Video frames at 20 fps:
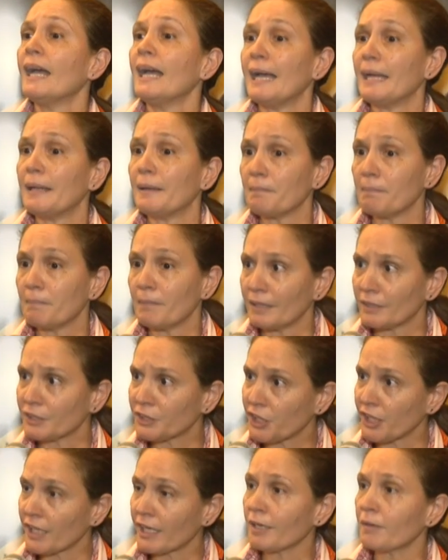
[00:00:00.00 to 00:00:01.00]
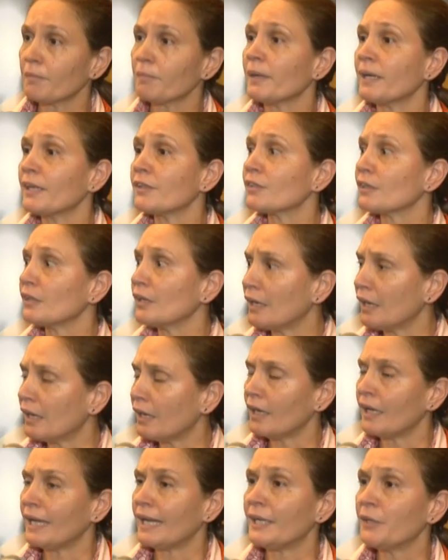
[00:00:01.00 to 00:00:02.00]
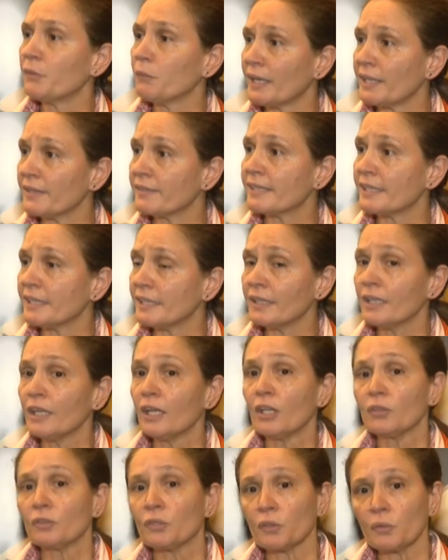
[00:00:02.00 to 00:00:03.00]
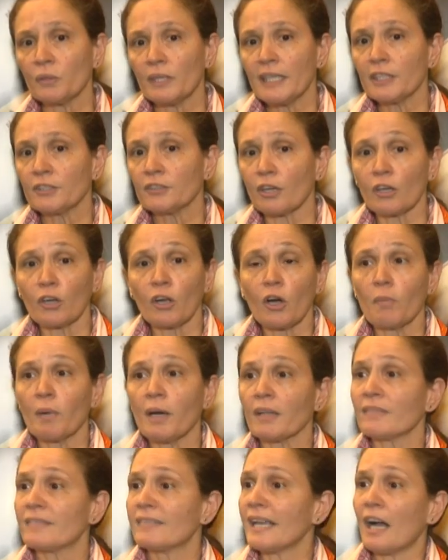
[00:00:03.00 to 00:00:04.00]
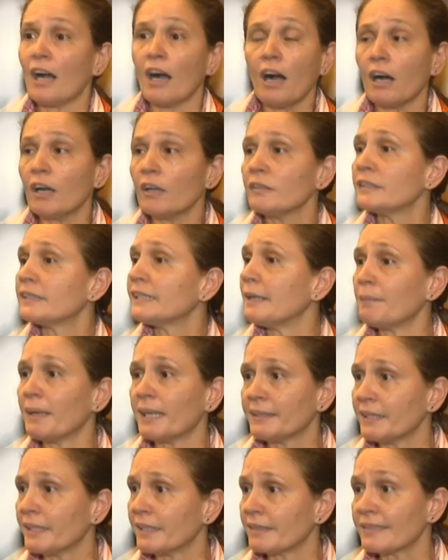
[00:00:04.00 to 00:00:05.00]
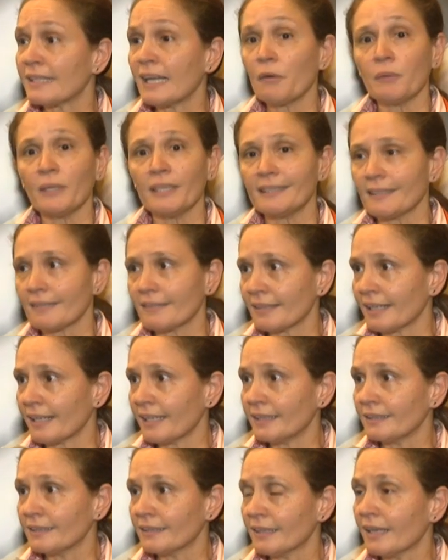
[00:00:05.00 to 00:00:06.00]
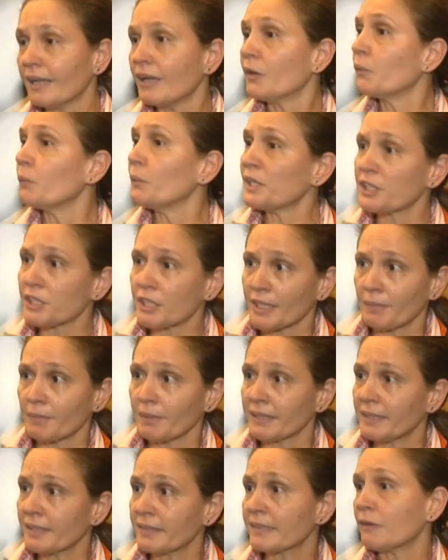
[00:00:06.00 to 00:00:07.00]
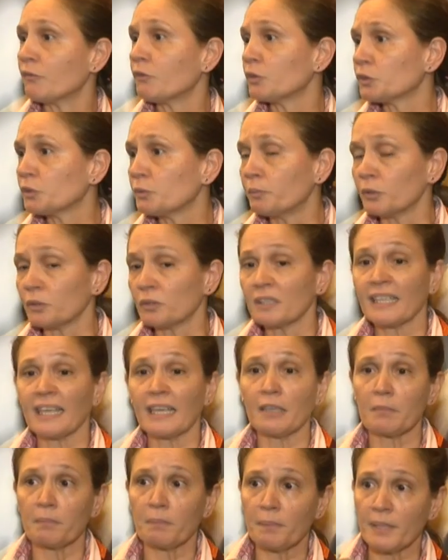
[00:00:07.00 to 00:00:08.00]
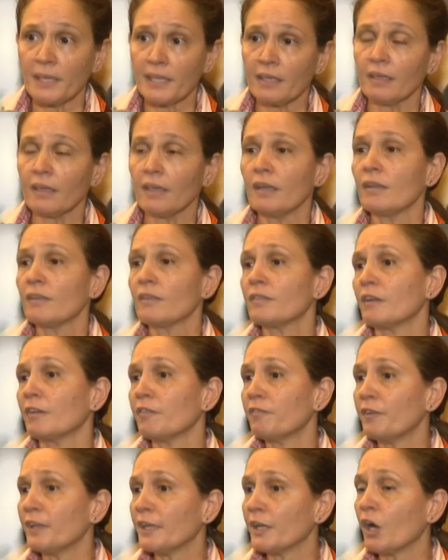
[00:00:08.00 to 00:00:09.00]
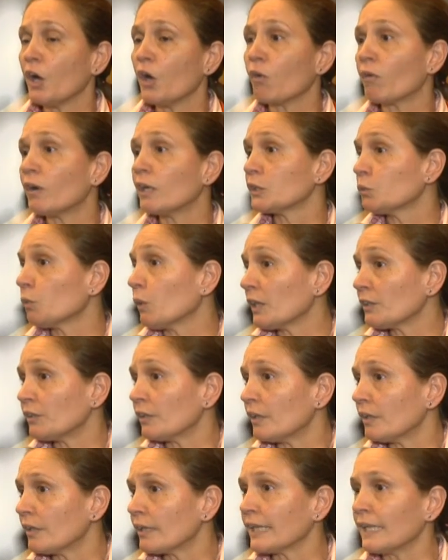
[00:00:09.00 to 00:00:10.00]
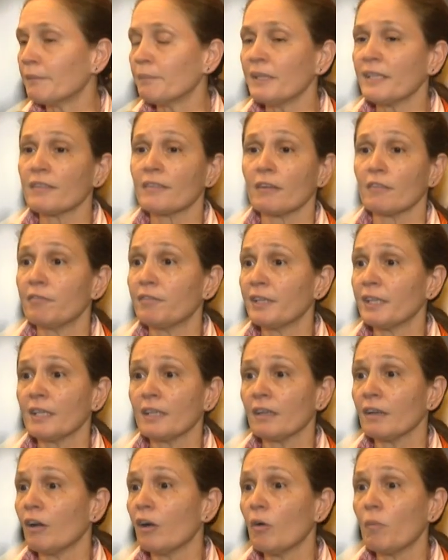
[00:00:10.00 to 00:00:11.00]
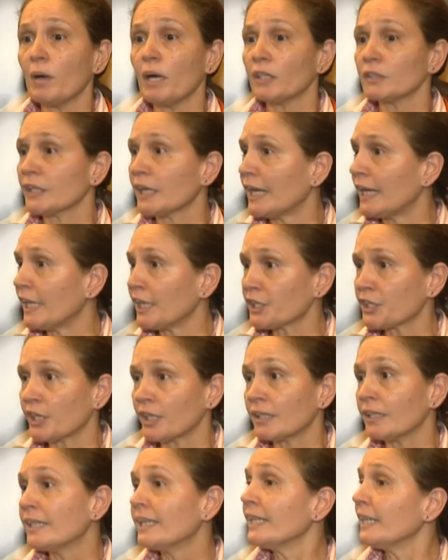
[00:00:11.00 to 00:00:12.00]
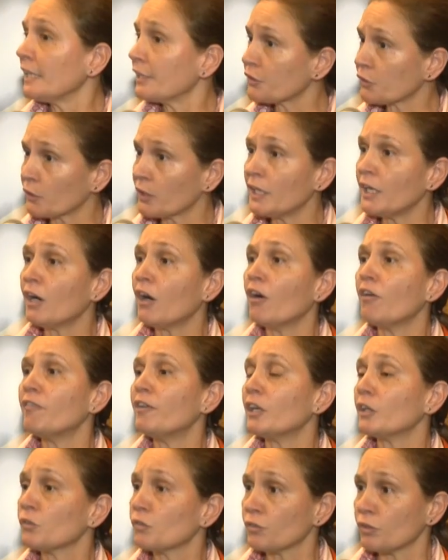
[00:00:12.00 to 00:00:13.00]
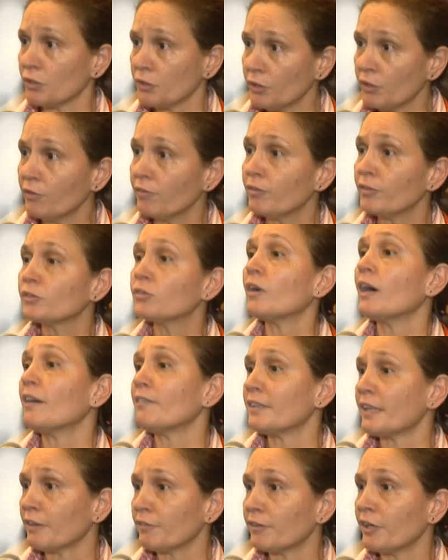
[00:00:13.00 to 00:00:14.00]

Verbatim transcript: and chaired by the uh, NYC to really talk about their own thematic. They will decide which thematic they want to put. Can be something around water, can be something around election. It's really over to the youth to have their